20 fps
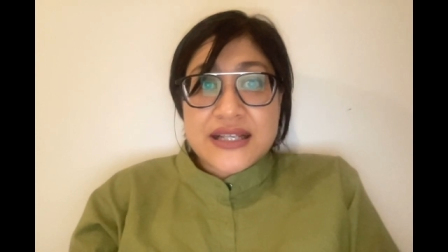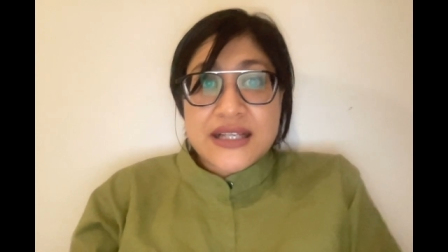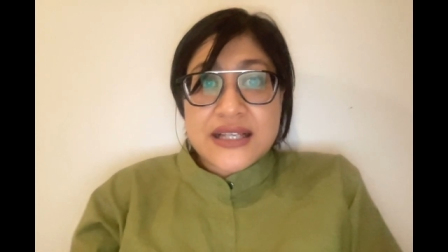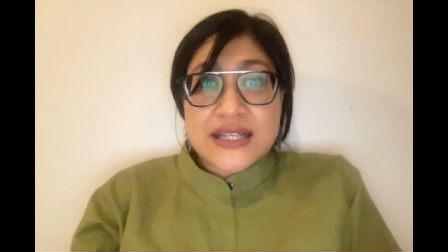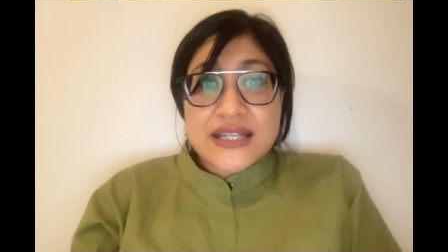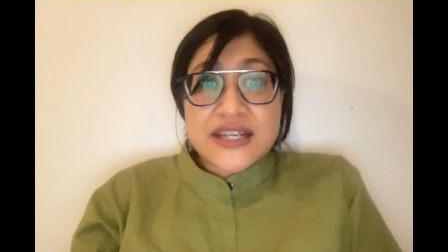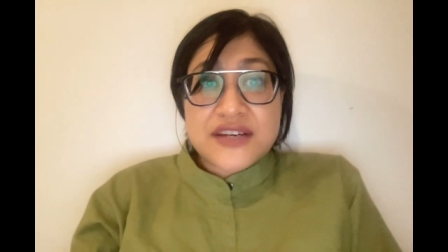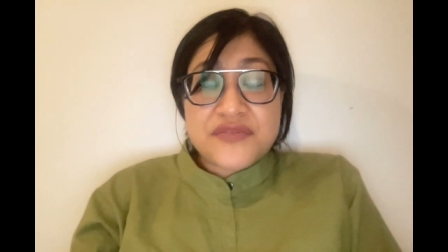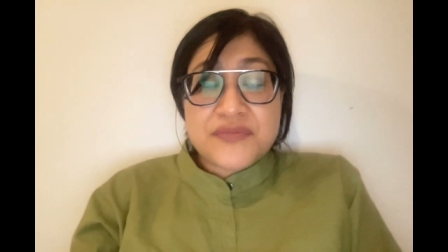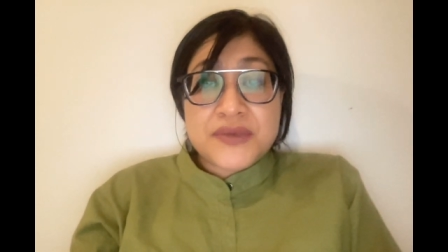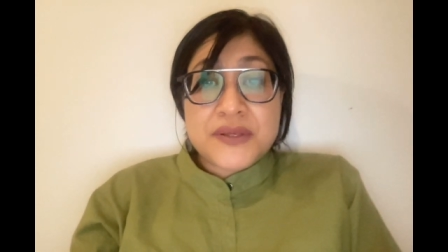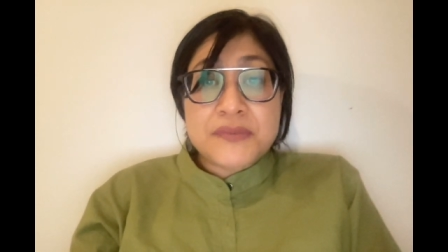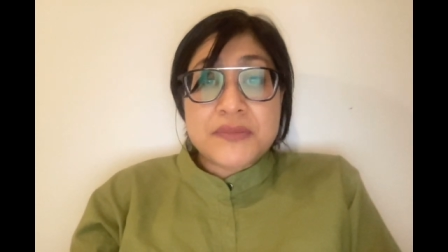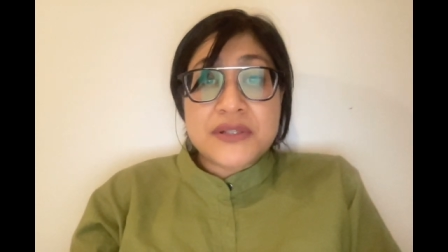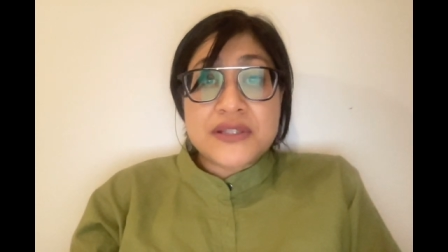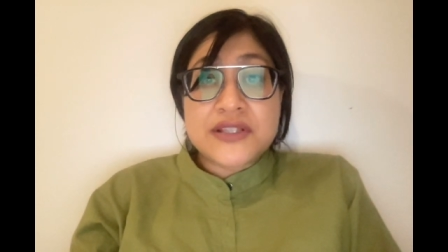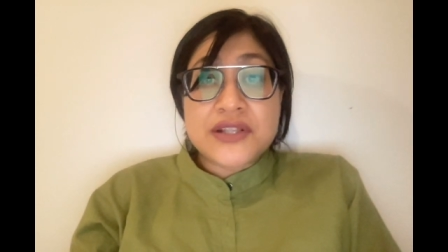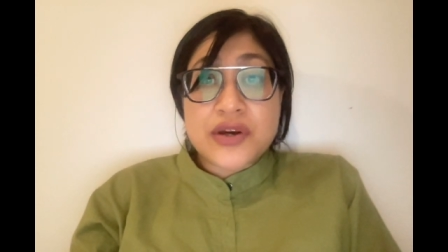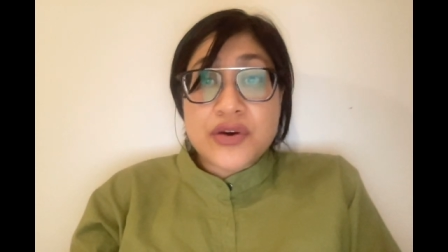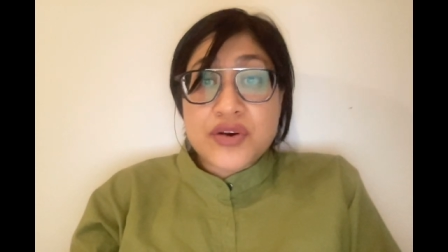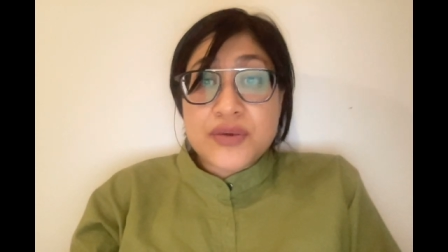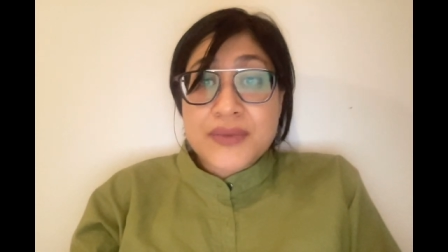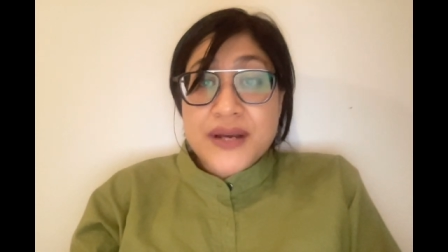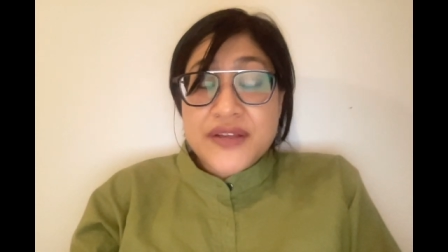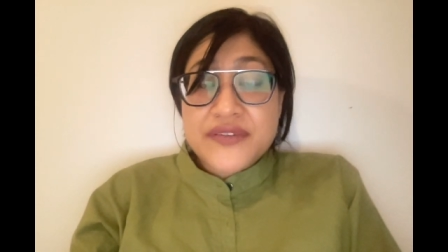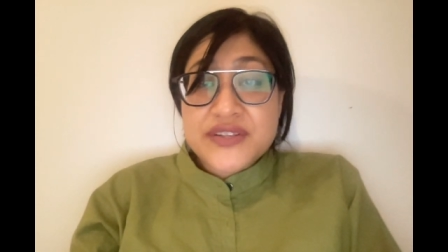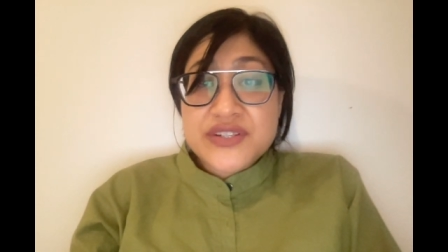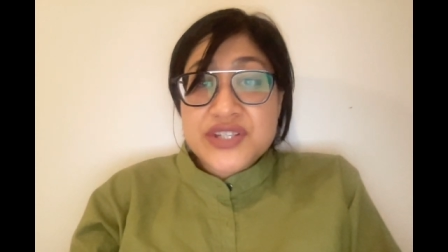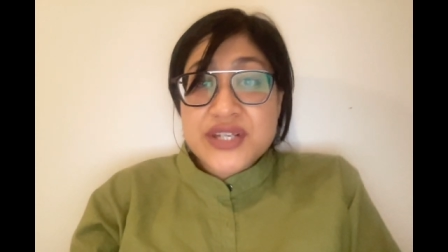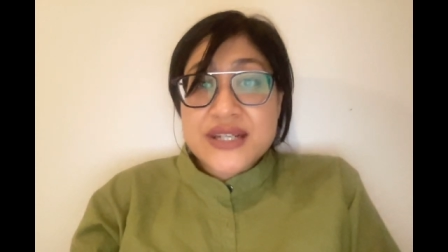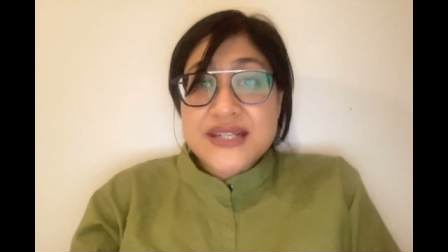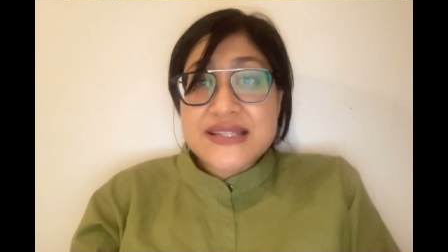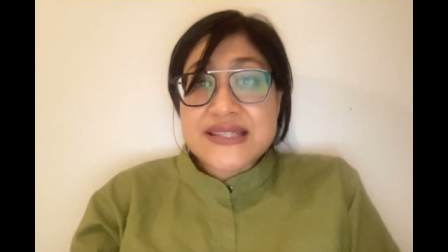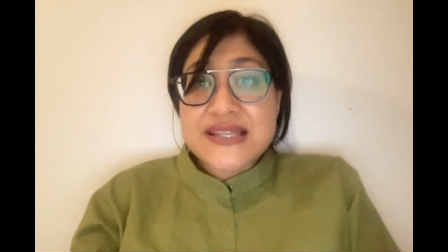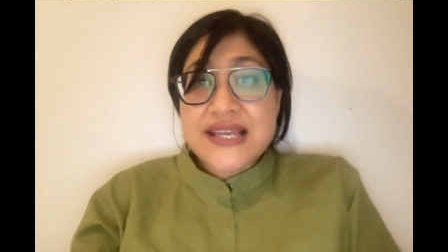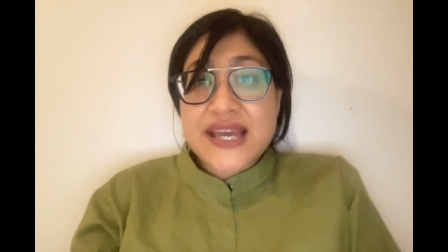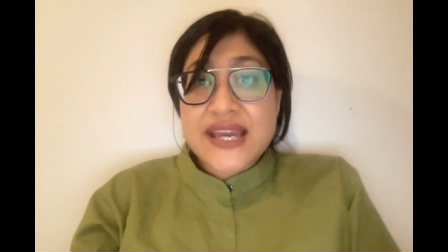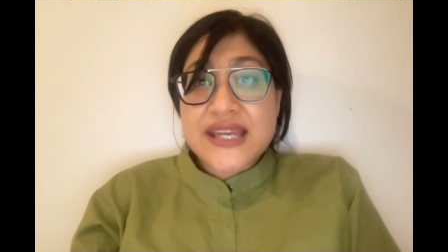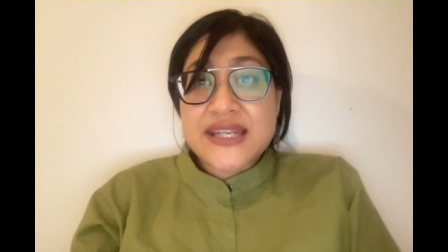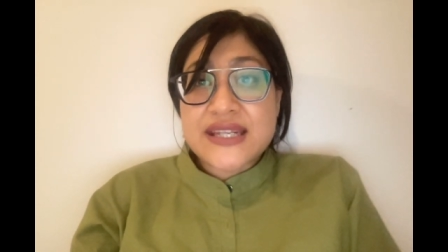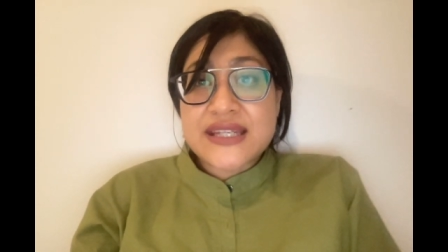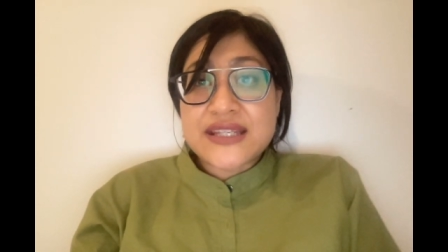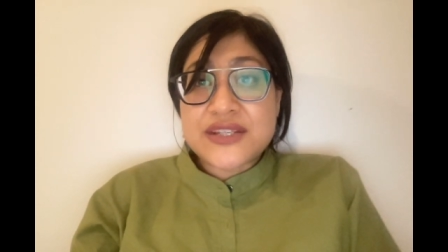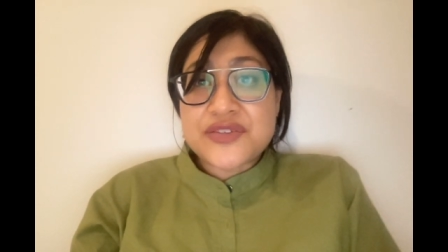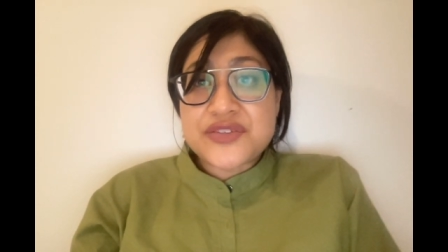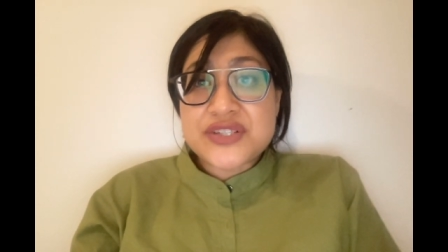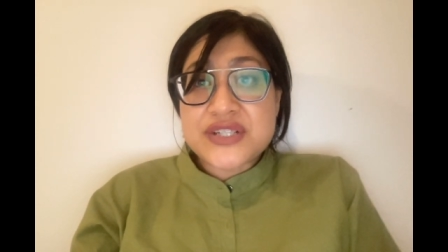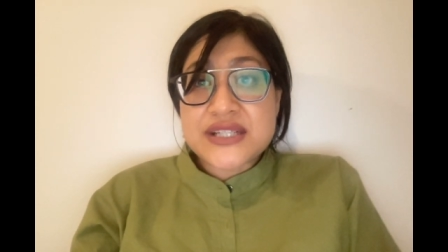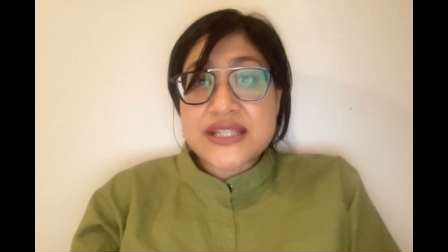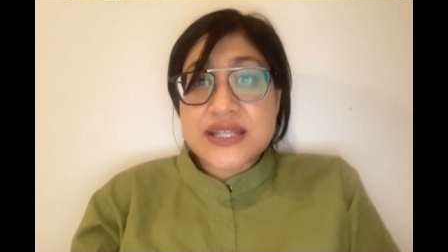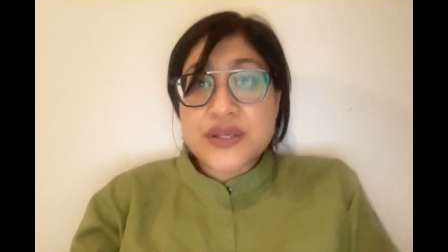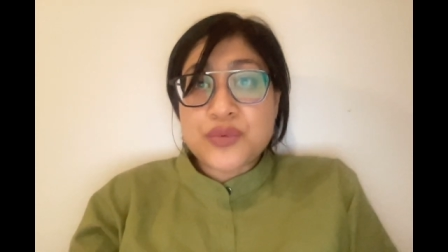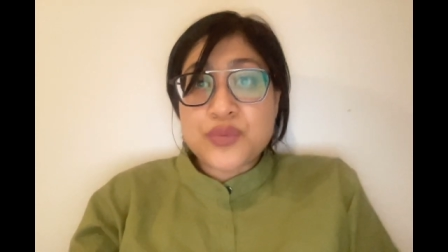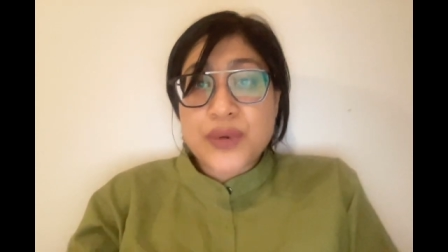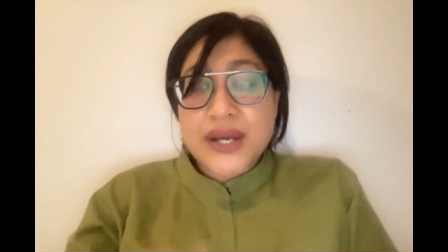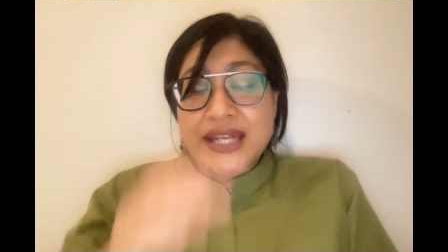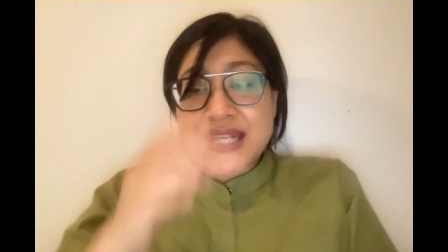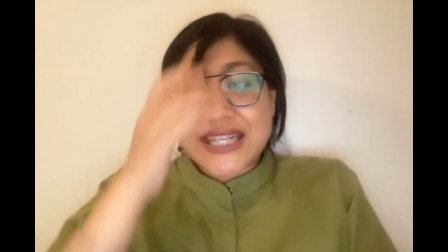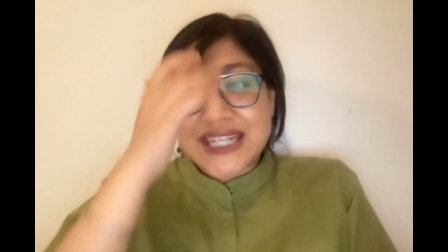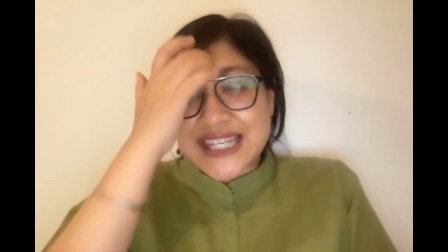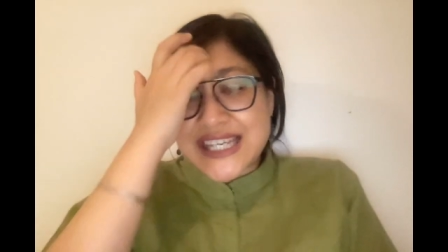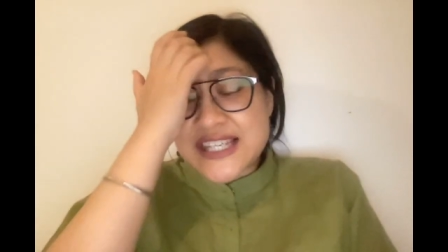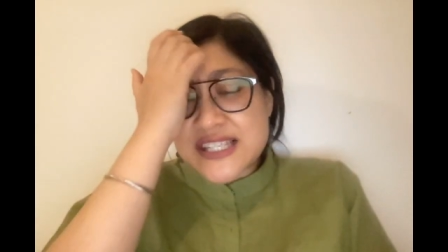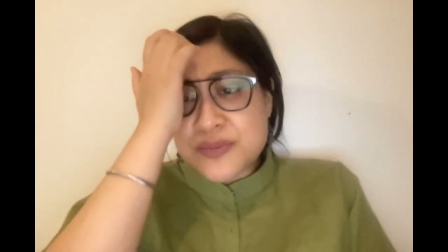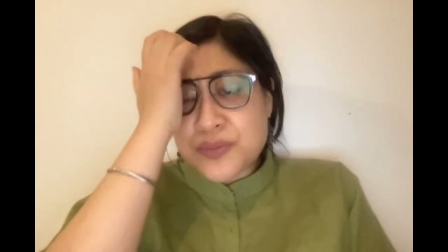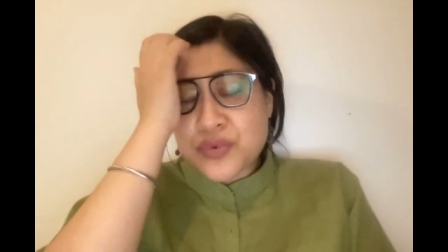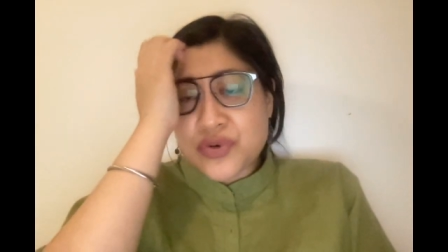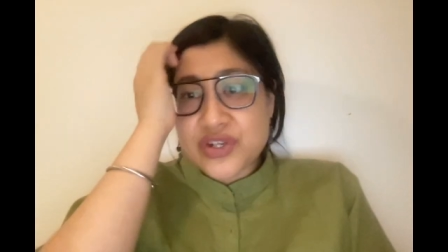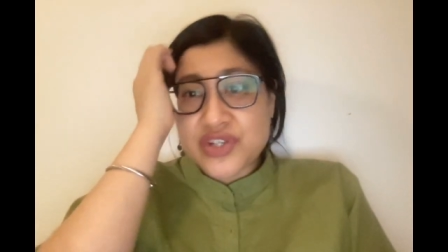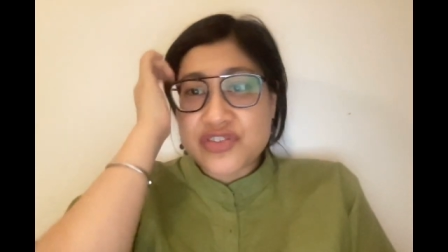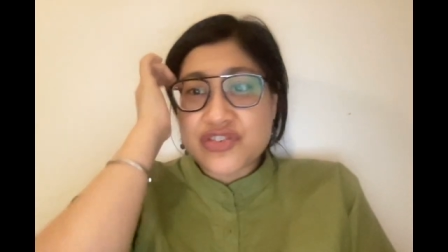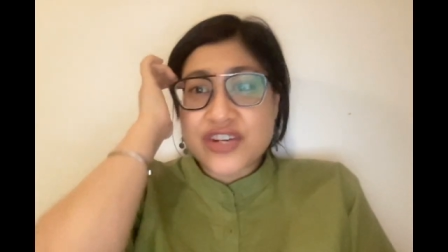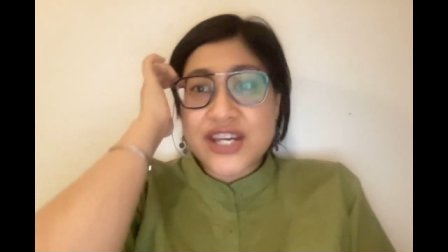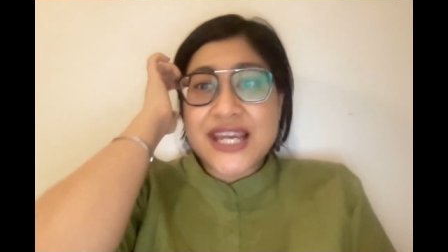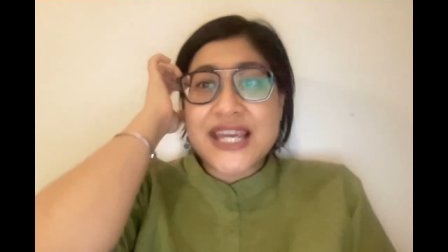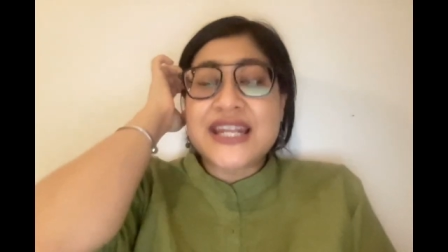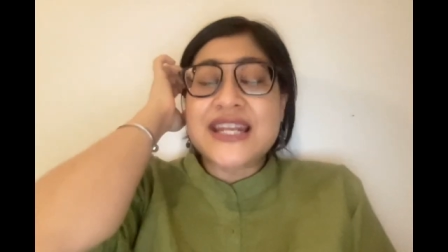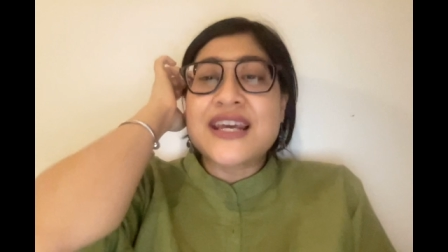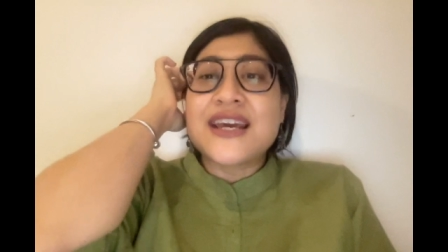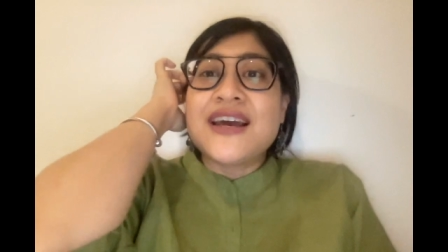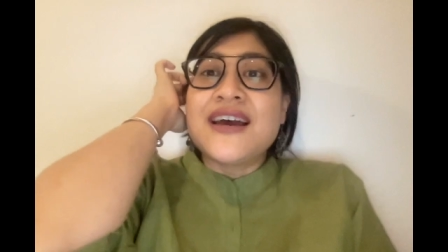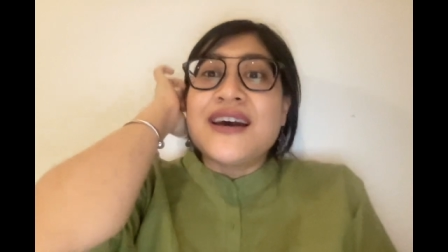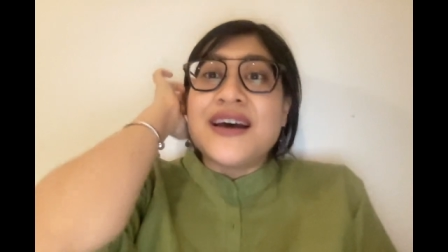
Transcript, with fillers: enough people know about the genocide, and usually when it is portrayed,